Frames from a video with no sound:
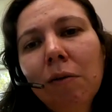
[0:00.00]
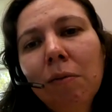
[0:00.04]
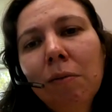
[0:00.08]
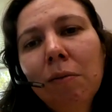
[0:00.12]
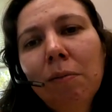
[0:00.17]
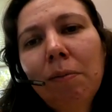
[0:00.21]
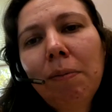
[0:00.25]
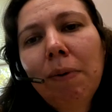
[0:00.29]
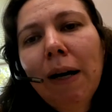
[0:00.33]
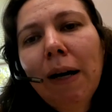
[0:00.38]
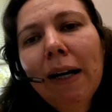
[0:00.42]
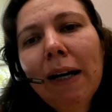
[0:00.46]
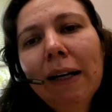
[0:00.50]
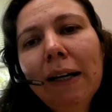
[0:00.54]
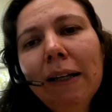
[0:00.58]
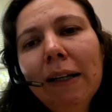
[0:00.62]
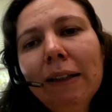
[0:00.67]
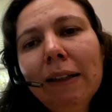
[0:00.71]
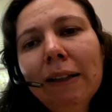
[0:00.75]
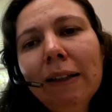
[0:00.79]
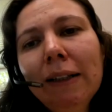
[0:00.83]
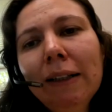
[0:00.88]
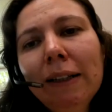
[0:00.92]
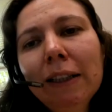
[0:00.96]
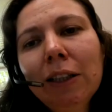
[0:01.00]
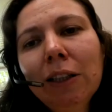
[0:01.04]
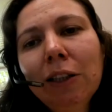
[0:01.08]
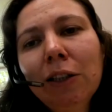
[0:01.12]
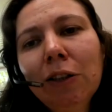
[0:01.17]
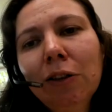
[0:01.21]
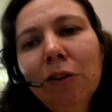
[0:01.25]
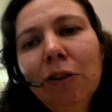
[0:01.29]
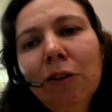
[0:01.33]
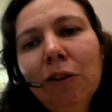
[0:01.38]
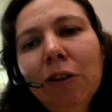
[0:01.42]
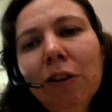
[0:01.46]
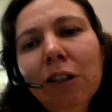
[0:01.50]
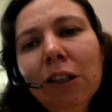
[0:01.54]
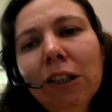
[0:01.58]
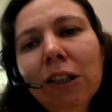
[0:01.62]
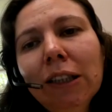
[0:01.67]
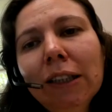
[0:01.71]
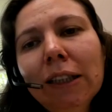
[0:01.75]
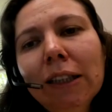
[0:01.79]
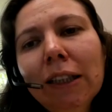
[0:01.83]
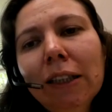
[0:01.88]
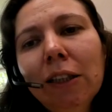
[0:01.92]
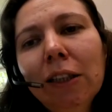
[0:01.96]
binary
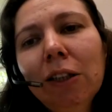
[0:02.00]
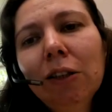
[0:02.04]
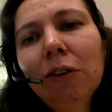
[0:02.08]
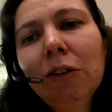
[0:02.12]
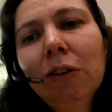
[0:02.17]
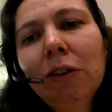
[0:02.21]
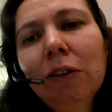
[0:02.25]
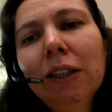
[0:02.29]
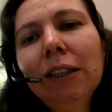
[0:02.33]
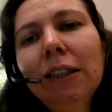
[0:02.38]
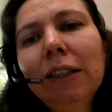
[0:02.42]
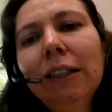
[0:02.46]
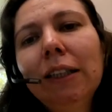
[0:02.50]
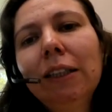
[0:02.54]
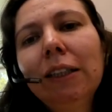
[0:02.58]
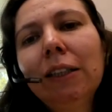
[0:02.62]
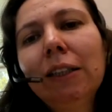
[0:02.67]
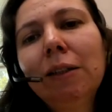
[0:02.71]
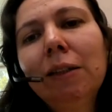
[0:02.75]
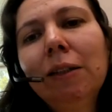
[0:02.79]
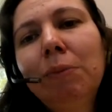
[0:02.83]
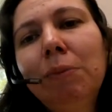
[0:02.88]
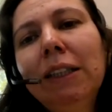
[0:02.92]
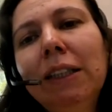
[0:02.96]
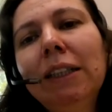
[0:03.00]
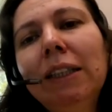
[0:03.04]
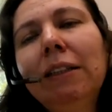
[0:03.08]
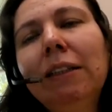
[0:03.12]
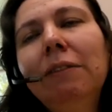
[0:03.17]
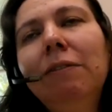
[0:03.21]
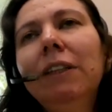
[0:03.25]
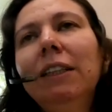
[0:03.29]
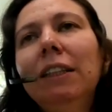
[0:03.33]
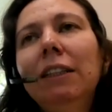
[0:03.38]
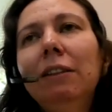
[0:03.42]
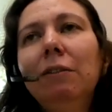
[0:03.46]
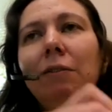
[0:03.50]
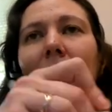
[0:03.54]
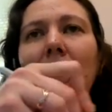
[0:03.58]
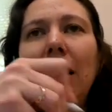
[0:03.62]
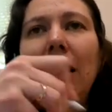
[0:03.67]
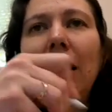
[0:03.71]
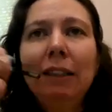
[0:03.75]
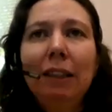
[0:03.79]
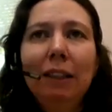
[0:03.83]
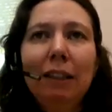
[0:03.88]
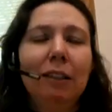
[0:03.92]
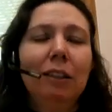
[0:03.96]
search that uses that specific
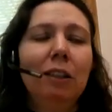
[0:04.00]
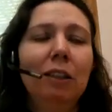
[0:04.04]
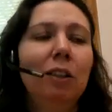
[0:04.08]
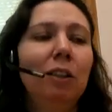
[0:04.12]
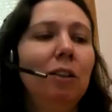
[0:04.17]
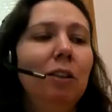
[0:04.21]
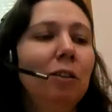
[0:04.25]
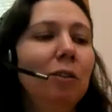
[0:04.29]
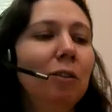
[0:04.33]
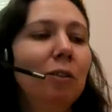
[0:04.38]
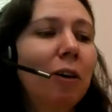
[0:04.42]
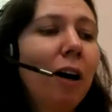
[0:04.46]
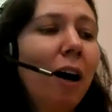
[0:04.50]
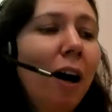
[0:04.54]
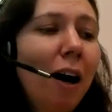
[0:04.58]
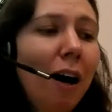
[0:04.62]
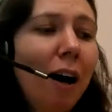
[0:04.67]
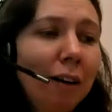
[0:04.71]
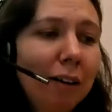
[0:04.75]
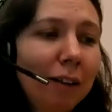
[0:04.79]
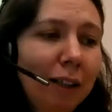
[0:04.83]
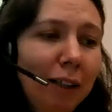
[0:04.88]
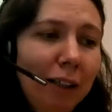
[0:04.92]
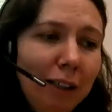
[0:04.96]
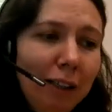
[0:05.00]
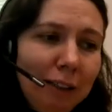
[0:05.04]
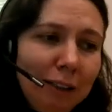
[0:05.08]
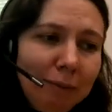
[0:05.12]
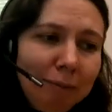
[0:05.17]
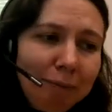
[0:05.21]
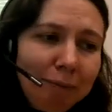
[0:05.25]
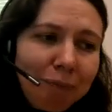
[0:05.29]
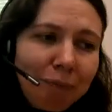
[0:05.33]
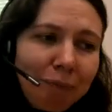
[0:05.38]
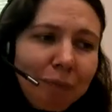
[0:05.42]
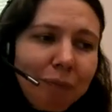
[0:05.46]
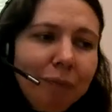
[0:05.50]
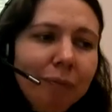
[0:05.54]
divide and conquer algorithm.